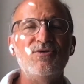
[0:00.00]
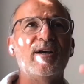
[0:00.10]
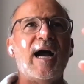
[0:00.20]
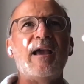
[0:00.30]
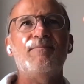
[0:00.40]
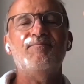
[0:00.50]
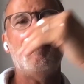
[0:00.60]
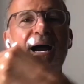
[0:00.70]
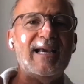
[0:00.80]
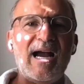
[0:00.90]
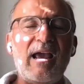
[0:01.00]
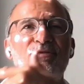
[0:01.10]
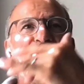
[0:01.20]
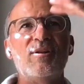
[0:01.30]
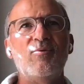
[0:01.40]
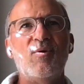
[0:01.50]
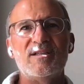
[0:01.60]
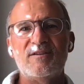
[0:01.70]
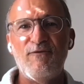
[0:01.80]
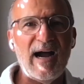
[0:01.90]
The guy, my guy thought he
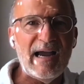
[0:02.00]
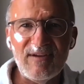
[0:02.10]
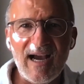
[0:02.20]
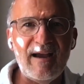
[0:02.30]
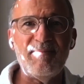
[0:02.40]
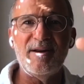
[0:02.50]
was five guy,